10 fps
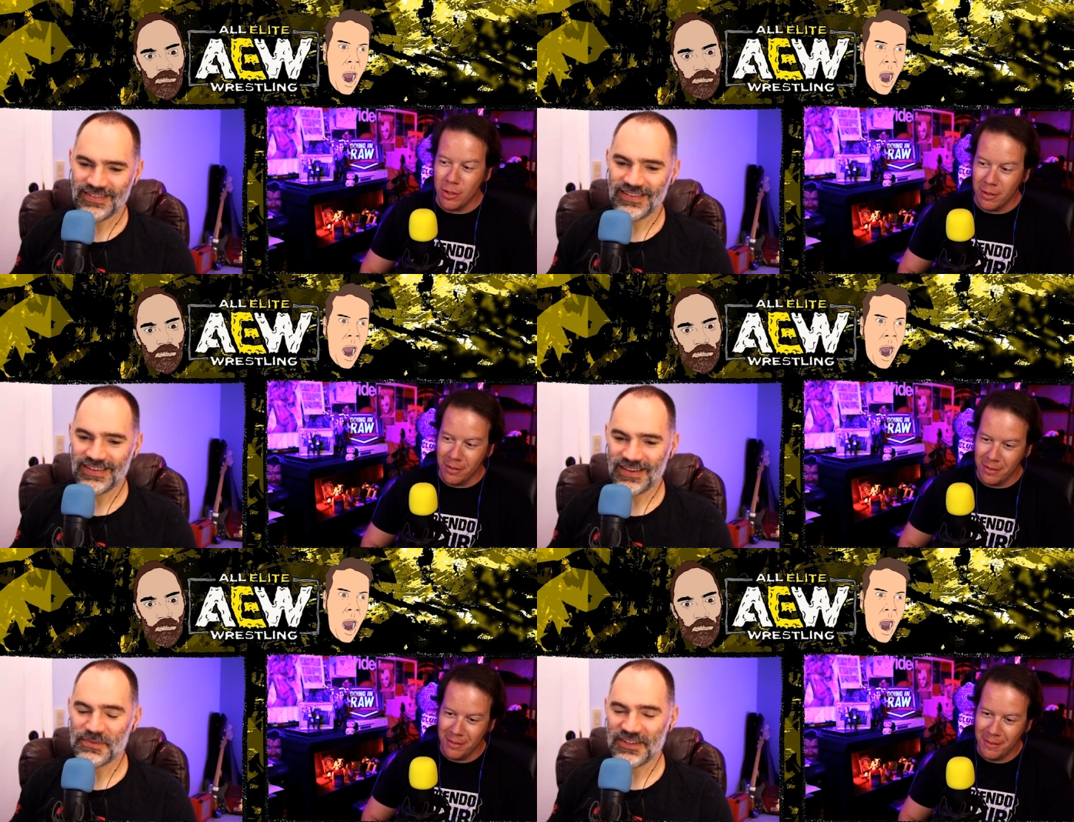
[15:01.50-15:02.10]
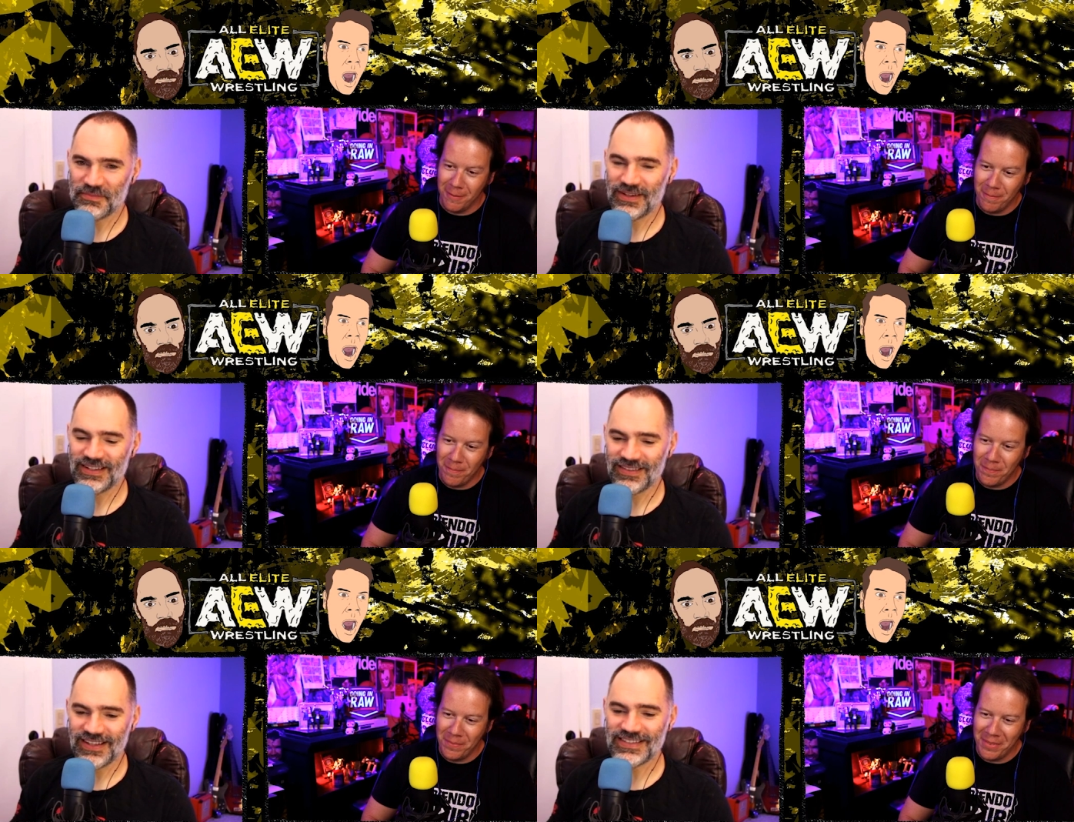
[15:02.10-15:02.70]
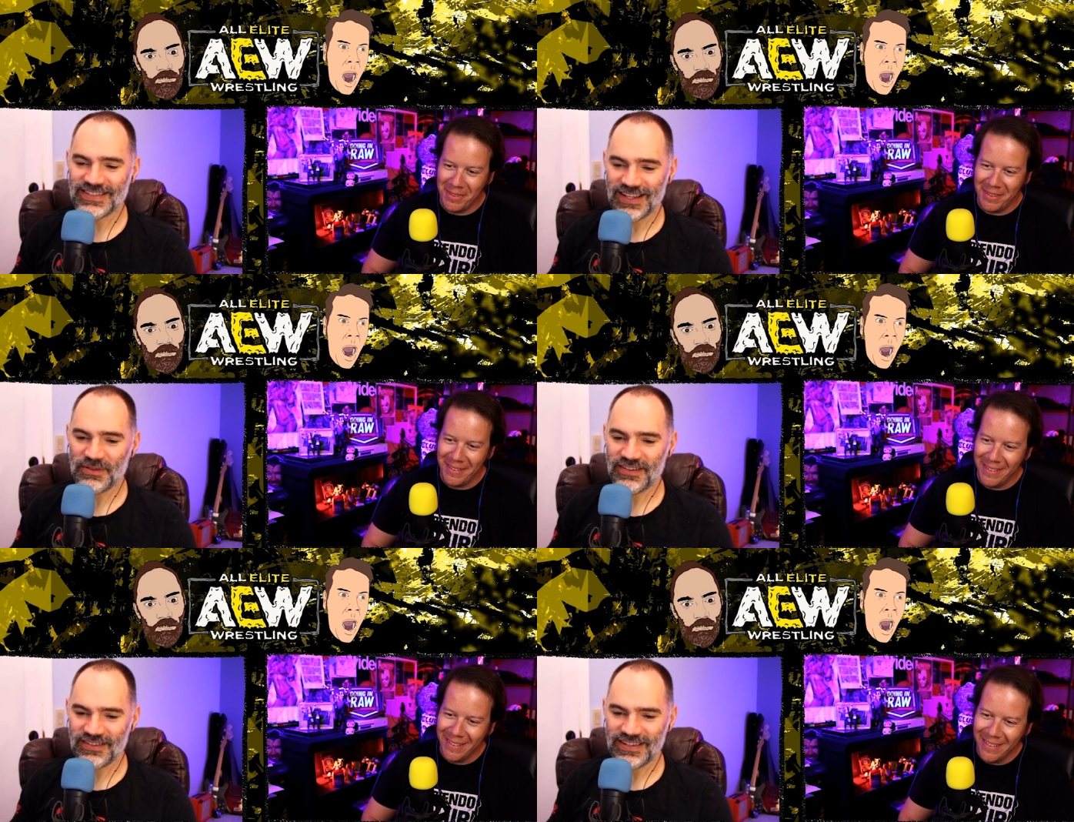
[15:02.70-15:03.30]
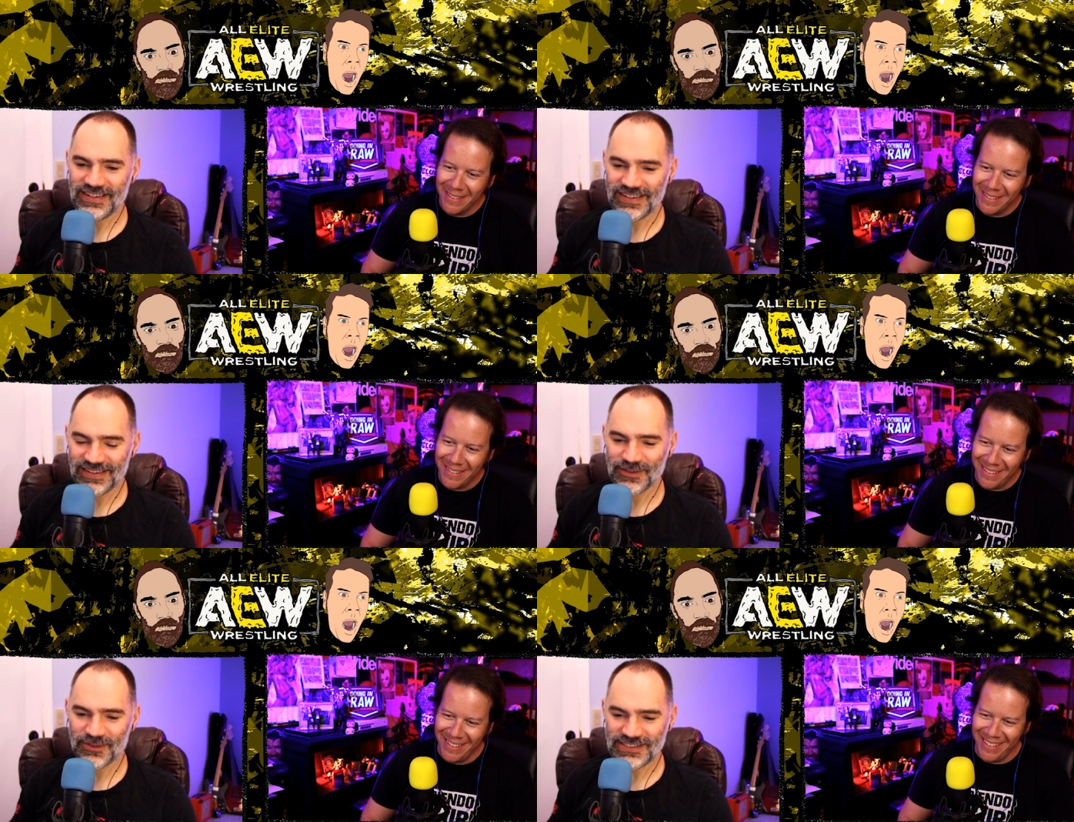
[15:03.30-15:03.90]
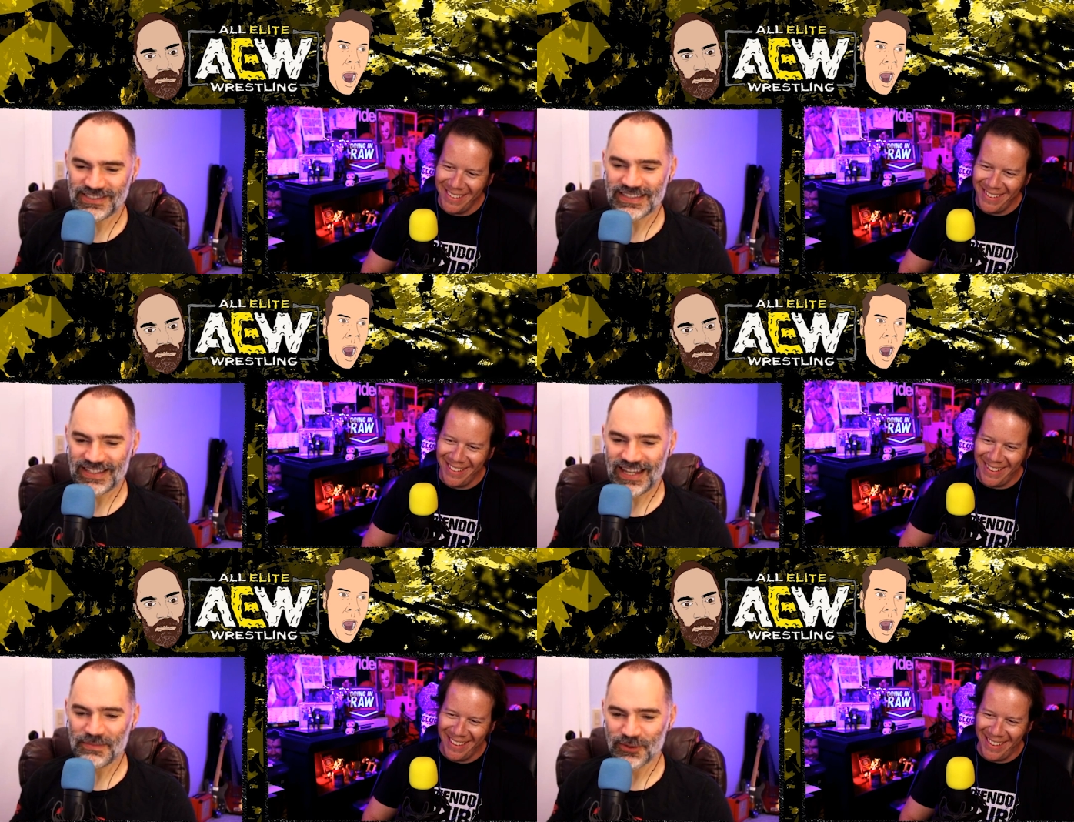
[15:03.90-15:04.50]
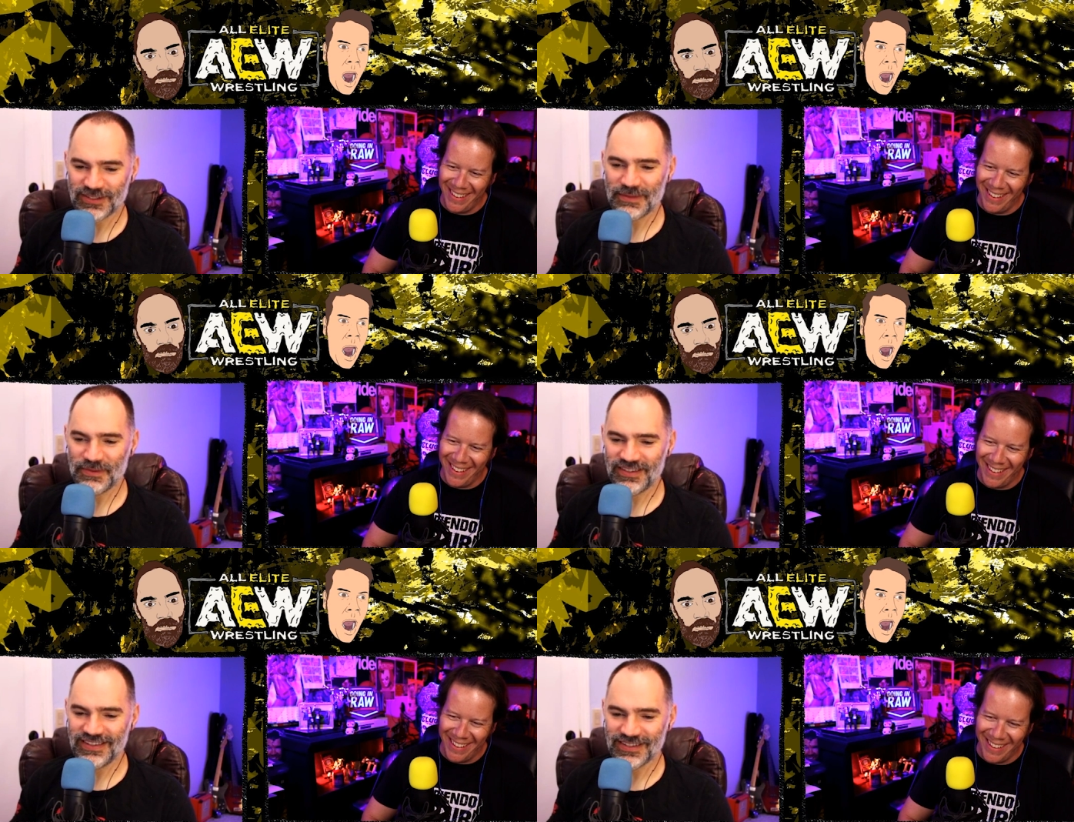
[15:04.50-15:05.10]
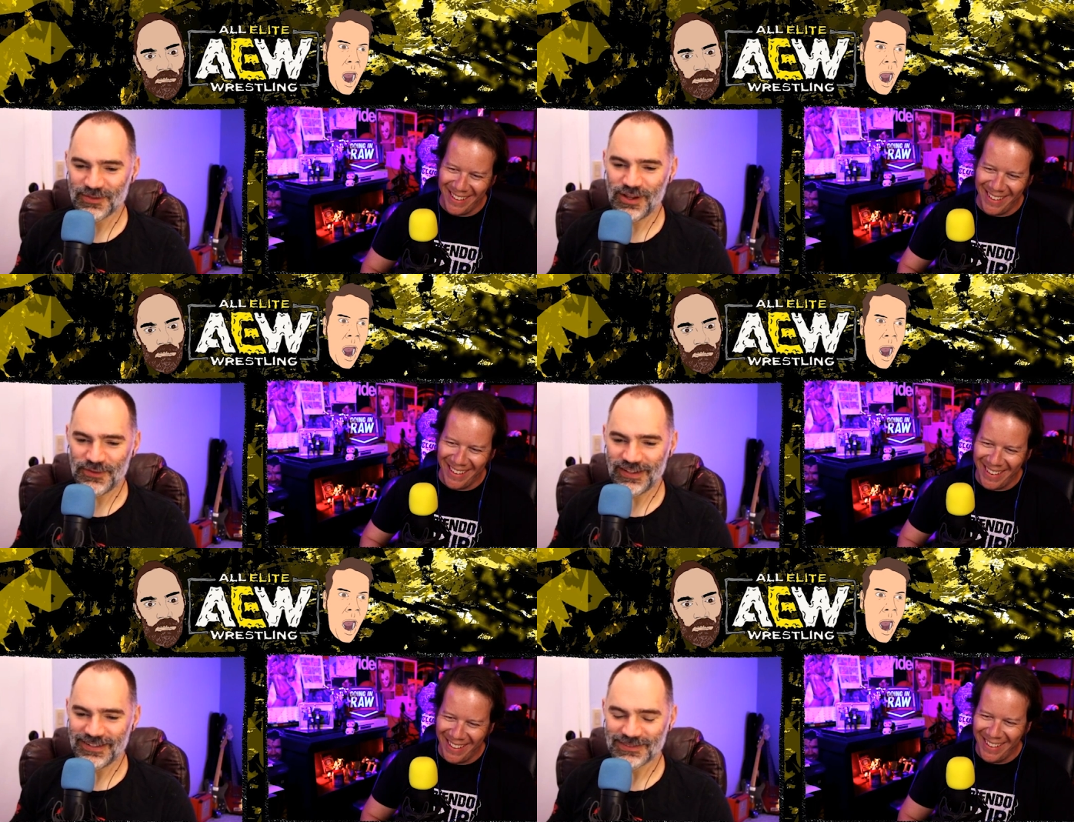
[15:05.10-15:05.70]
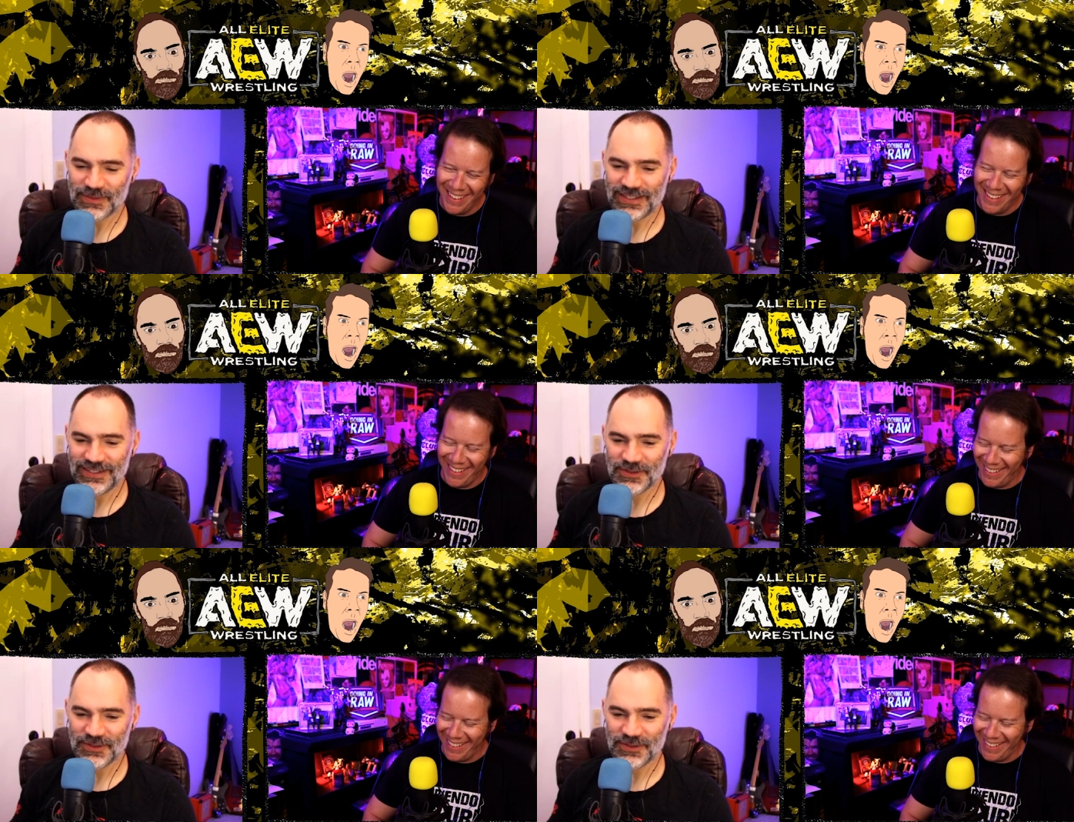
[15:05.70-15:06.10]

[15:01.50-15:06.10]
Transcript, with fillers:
Speaker 1: He said, "I've been spending less time studying uh, wrestling tape, more time studying this Waffle House menu."